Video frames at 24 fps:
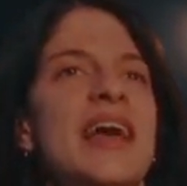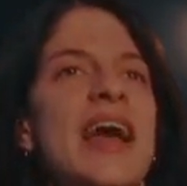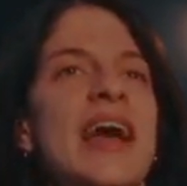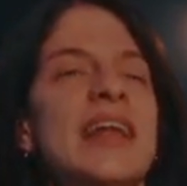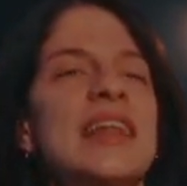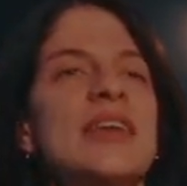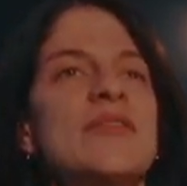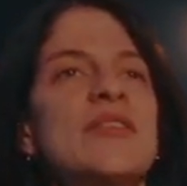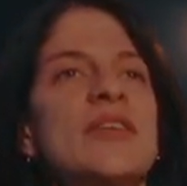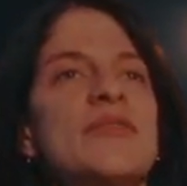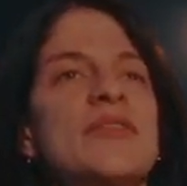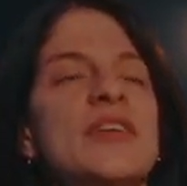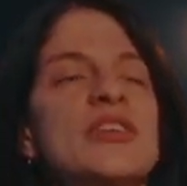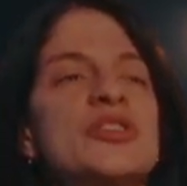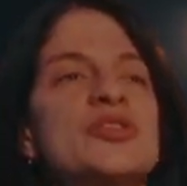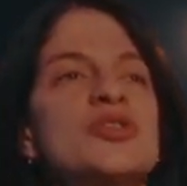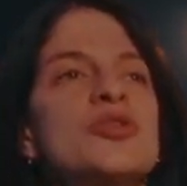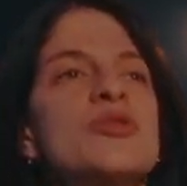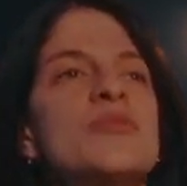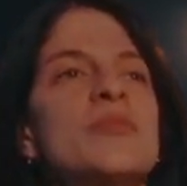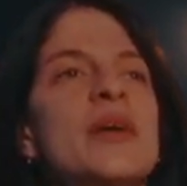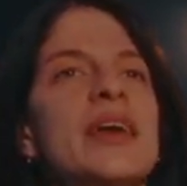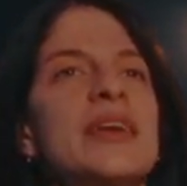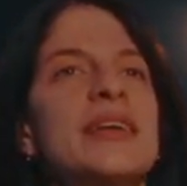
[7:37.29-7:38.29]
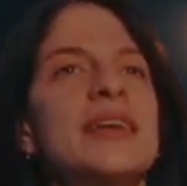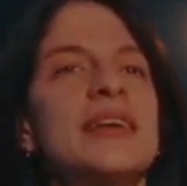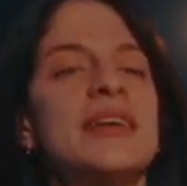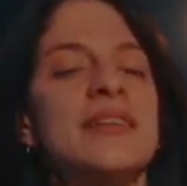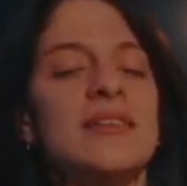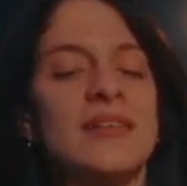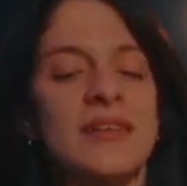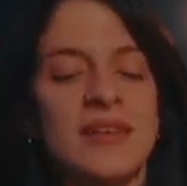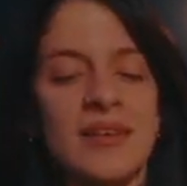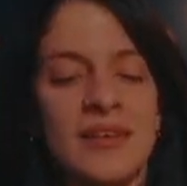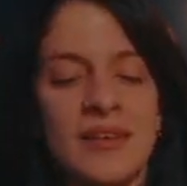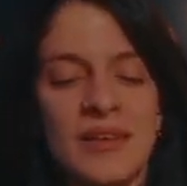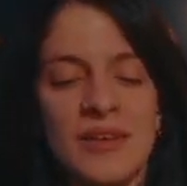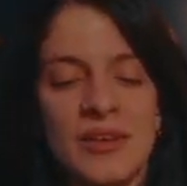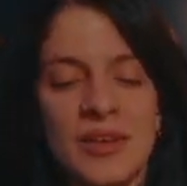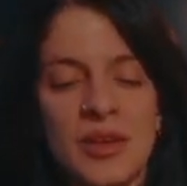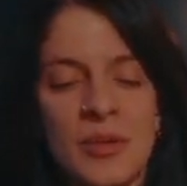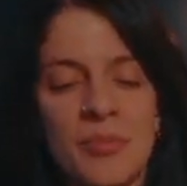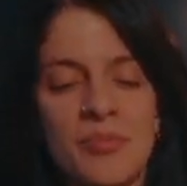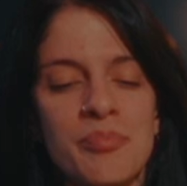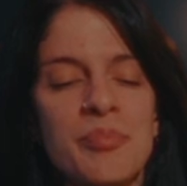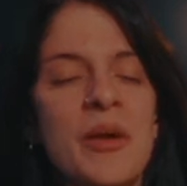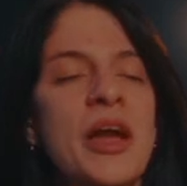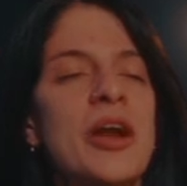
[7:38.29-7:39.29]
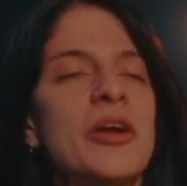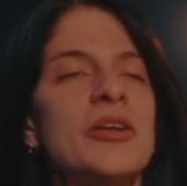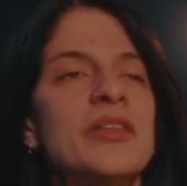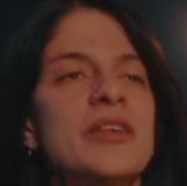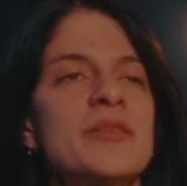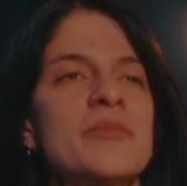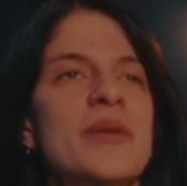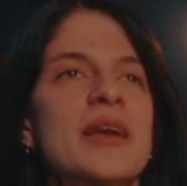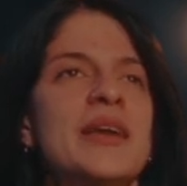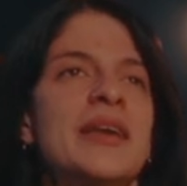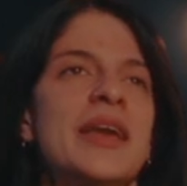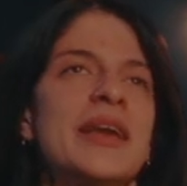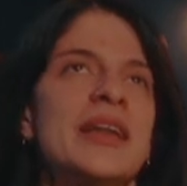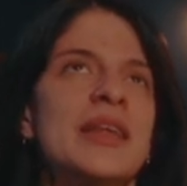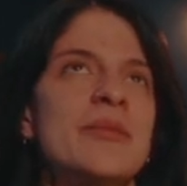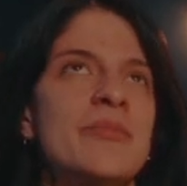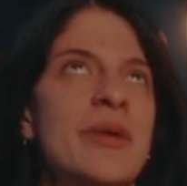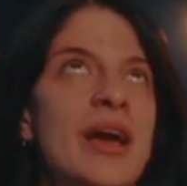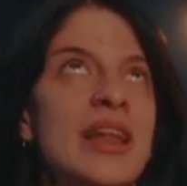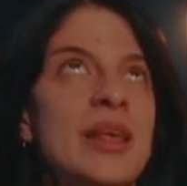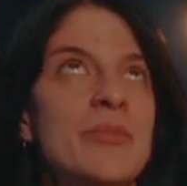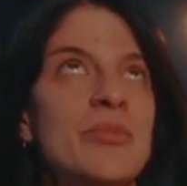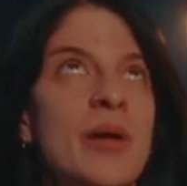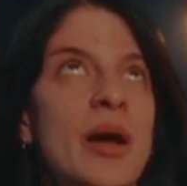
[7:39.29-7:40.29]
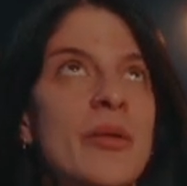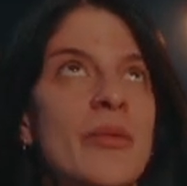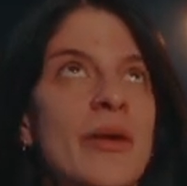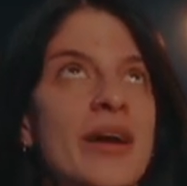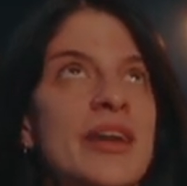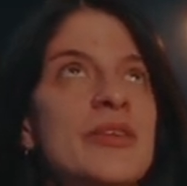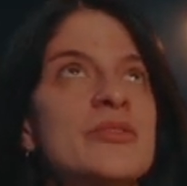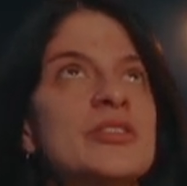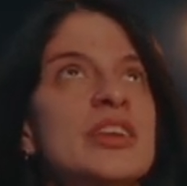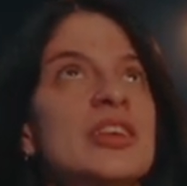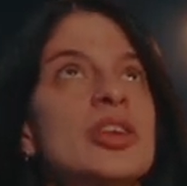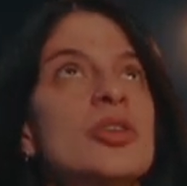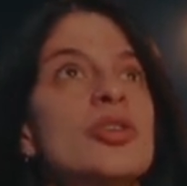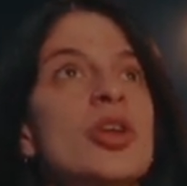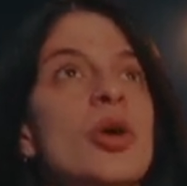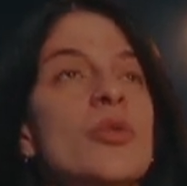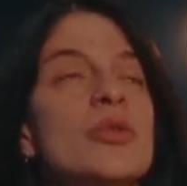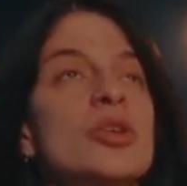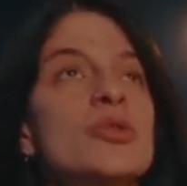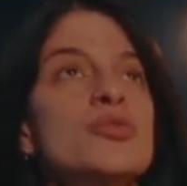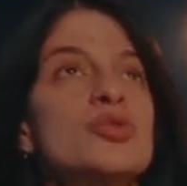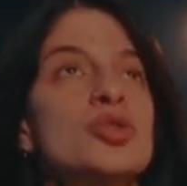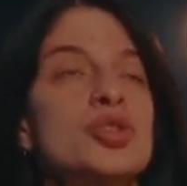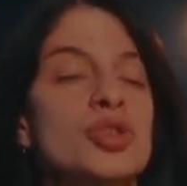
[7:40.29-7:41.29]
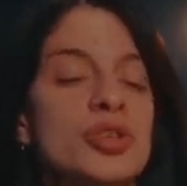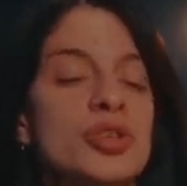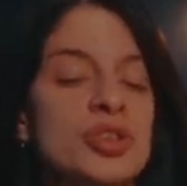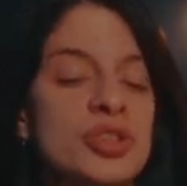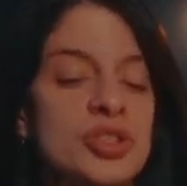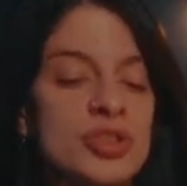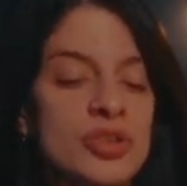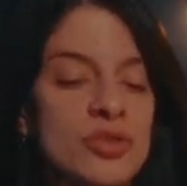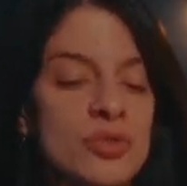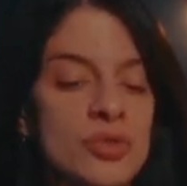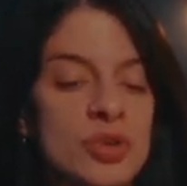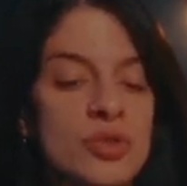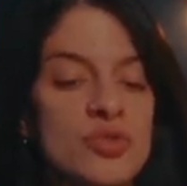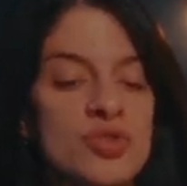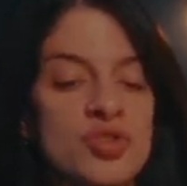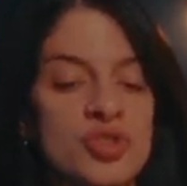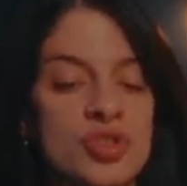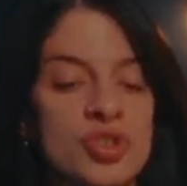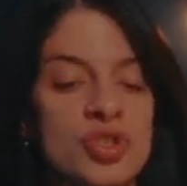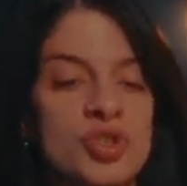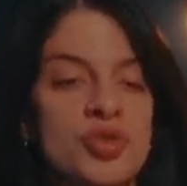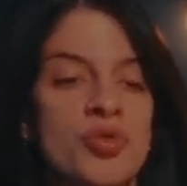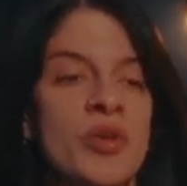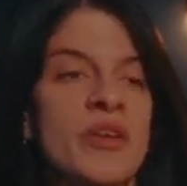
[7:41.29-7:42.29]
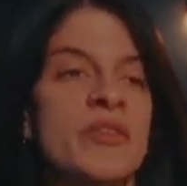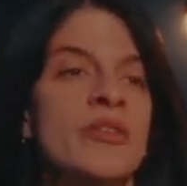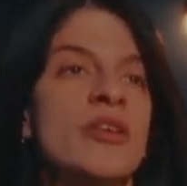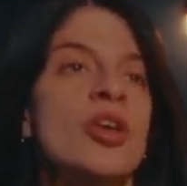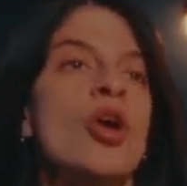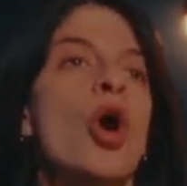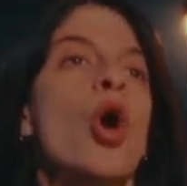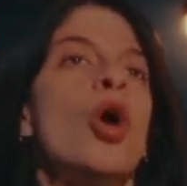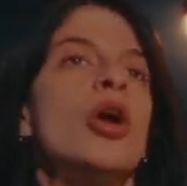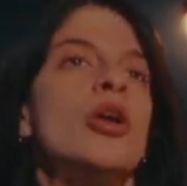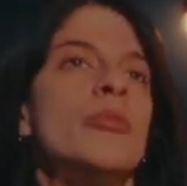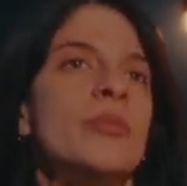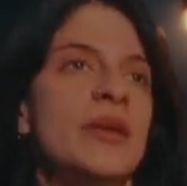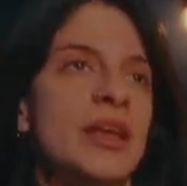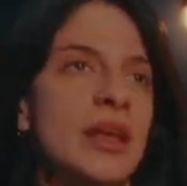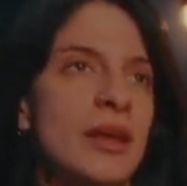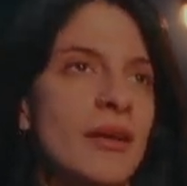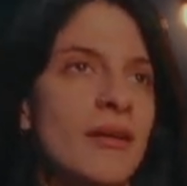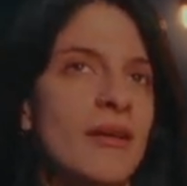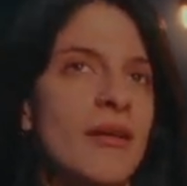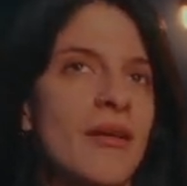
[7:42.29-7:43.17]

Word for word: And even if they do make it, you barely make any money, blah, blah. He was like, you know what you should do? You should join the army.